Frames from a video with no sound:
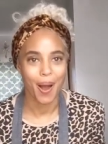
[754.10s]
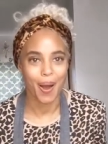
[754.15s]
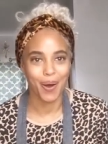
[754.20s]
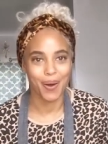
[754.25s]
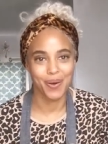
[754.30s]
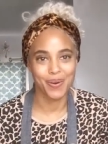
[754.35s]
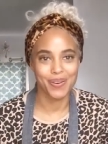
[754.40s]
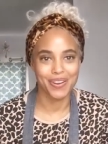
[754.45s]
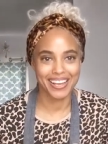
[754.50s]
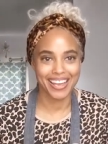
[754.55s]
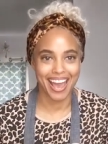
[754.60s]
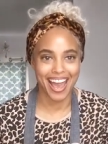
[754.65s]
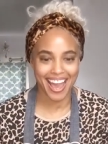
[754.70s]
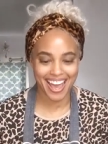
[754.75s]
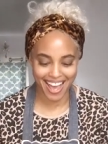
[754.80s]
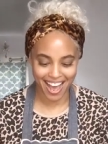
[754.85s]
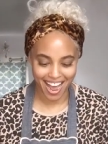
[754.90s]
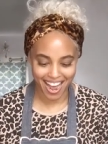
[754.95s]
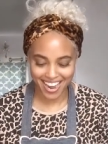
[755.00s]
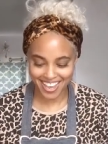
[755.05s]

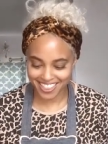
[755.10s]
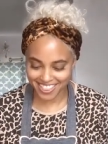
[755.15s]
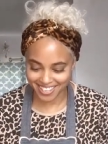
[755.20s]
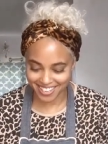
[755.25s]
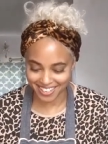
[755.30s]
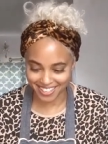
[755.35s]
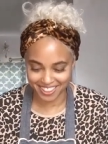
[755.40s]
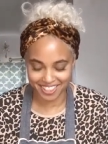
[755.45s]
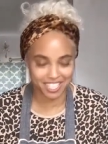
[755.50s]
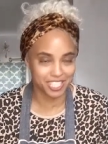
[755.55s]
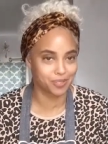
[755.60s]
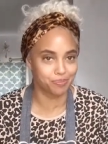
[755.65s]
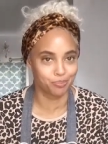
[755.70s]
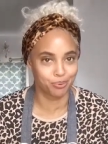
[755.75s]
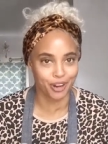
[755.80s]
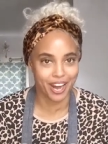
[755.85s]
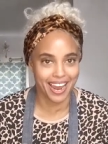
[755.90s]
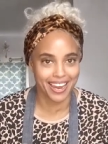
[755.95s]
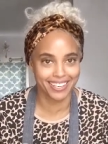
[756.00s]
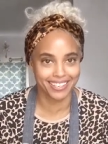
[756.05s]
Okay, I think this
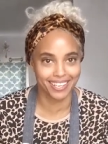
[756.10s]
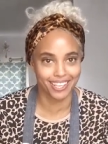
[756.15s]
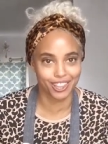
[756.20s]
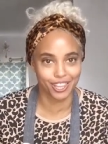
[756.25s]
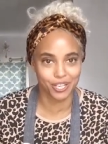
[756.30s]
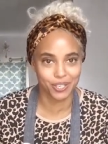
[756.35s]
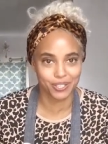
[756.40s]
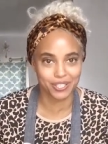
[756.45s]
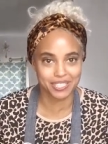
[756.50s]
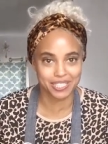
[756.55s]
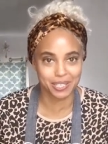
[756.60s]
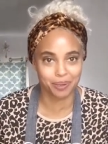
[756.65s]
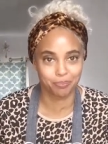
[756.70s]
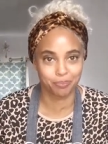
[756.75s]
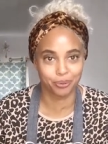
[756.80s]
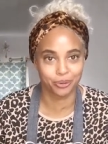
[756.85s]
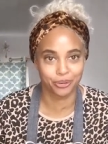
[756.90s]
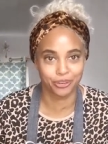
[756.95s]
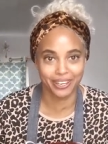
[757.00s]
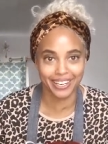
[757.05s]
brain looks
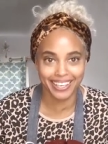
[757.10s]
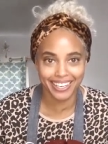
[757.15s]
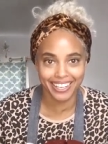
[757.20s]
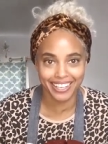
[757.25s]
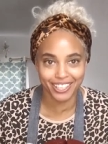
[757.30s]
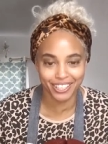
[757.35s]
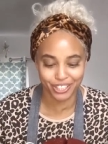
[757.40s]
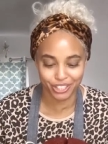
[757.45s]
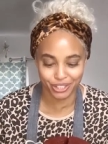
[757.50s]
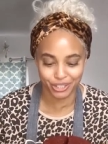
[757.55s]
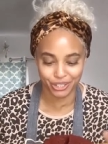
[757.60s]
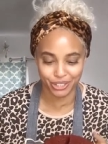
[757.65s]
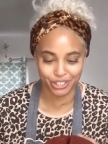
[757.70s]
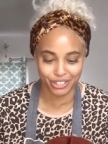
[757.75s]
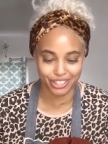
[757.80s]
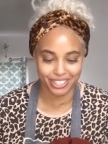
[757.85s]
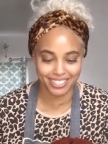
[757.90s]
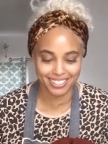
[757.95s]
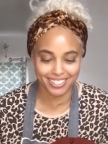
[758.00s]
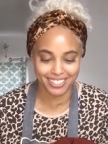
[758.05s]
pretty
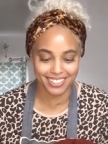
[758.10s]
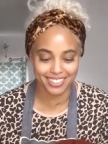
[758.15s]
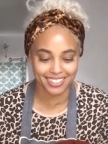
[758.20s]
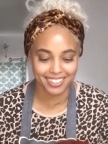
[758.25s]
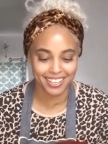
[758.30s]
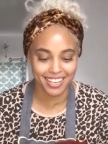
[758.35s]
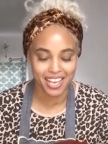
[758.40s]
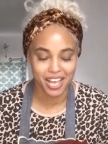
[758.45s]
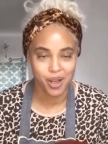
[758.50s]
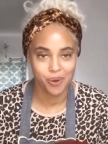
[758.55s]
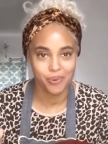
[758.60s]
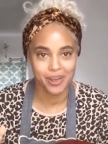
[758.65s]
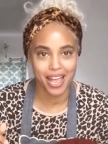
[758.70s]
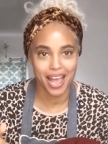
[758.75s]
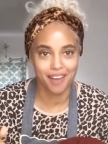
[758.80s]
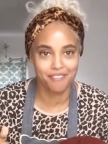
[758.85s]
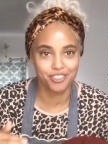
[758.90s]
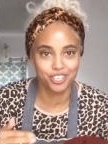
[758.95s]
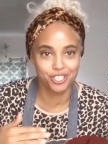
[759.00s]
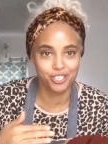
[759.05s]
good. We
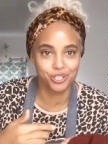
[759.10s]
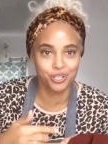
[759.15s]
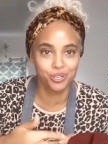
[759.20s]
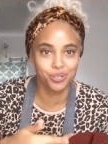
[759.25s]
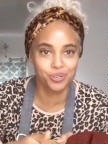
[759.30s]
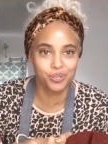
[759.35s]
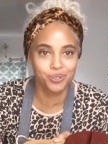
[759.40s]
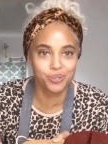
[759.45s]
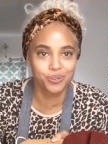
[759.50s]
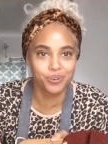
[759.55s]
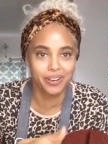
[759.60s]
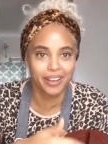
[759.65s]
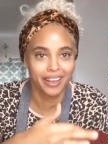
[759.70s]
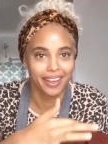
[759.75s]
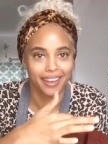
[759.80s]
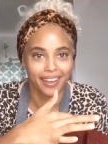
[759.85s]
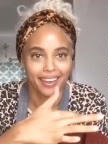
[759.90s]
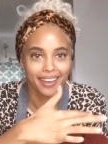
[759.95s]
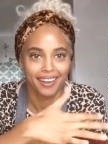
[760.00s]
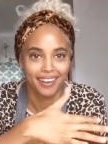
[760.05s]
have the two
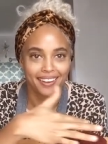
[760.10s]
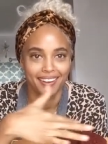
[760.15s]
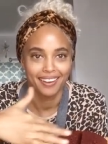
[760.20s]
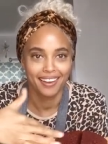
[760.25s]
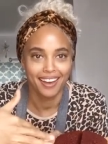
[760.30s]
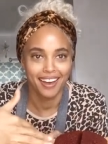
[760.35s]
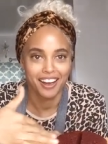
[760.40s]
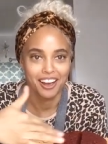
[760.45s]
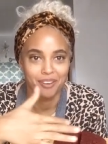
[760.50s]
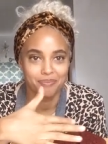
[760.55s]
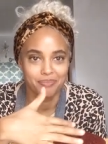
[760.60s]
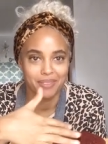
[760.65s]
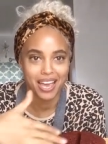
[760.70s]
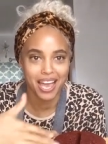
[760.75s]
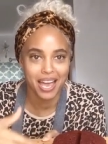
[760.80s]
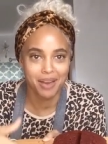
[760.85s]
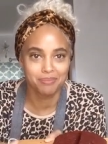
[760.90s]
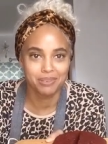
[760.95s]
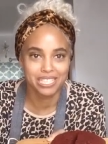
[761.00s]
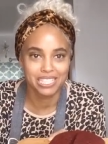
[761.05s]
um,
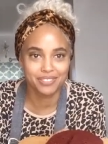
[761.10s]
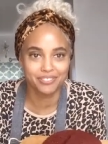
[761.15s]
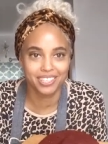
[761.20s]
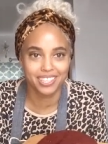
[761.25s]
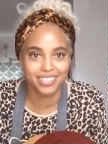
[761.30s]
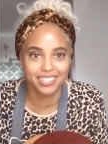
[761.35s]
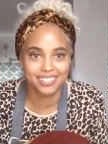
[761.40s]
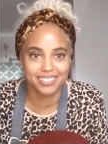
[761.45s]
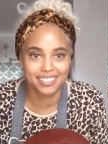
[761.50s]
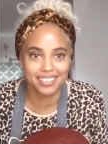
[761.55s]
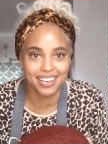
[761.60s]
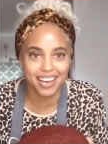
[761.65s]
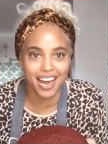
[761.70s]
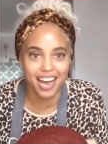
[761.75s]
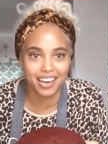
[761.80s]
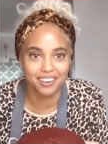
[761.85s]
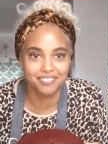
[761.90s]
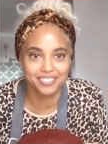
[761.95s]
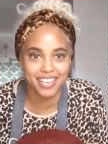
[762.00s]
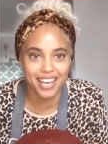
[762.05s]
hemispheres
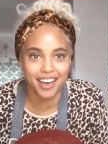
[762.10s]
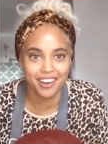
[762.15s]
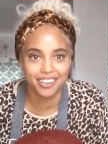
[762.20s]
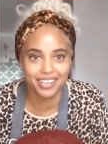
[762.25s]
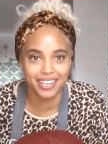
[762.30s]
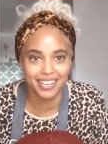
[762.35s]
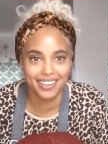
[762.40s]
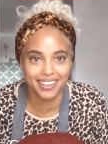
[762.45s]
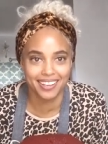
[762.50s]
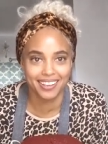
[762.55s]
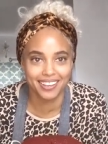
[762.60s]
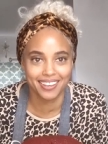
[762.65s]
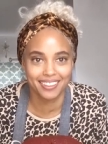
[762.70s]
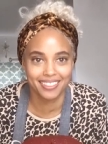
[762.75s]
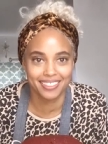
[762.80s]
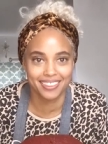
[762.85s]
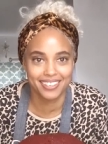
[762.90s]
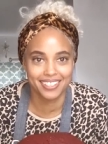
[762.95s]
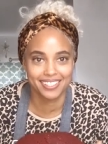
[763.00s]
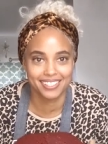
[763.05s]
carved out
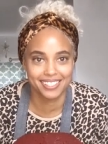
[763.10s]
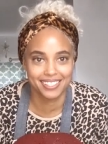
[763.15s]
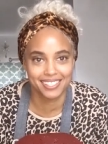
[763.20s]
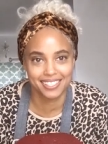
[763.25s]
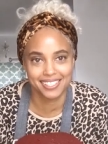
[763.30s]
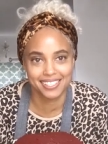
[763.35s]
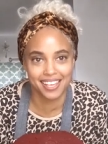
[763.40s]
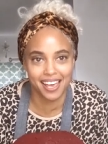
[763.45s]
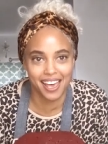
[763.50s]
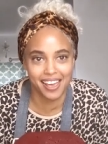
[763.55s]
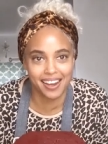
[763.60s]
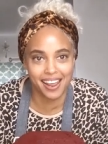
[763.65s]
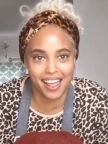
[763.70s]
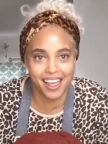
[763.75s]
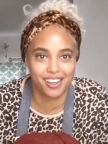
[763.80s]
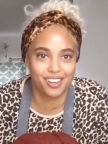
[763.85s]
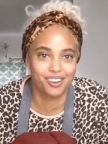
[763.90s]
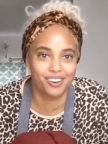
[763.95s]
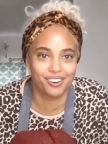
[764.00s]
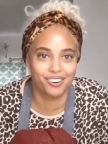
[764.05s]
here. This is a side
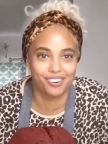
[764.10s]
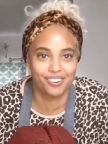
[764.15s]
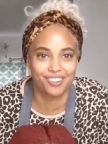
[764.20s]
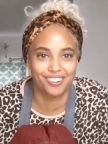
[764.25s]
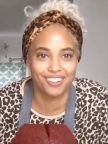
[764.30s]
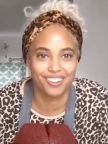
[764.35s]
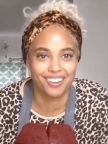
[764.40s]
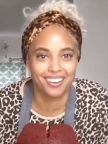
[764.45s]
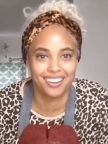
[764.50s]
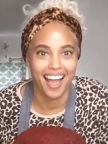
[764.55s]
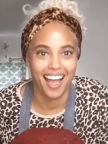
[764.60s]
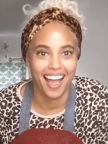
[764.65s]
angle.